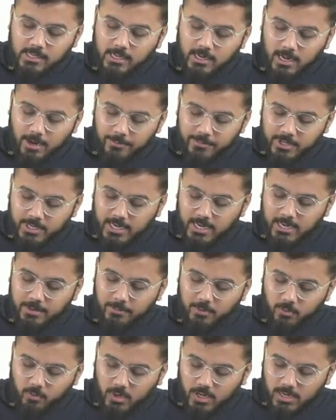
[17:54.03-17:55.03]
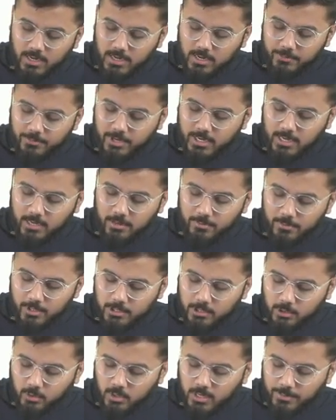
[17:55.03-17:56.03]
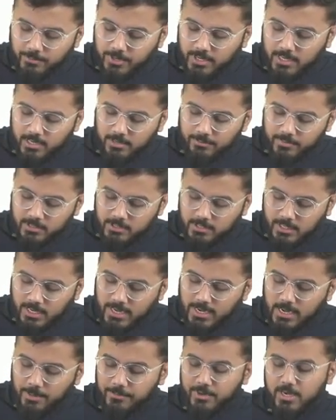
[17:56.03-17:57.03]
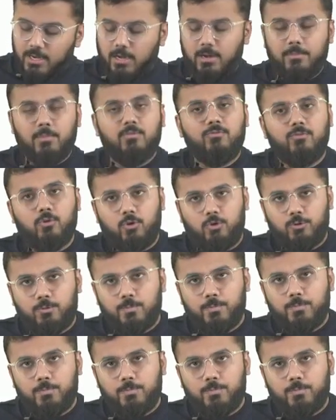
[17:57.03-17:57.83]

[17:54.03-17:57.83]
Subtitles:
Lumbrical number 1, lumbrical number 2, lumbrical number 3, and lumbrical number 4.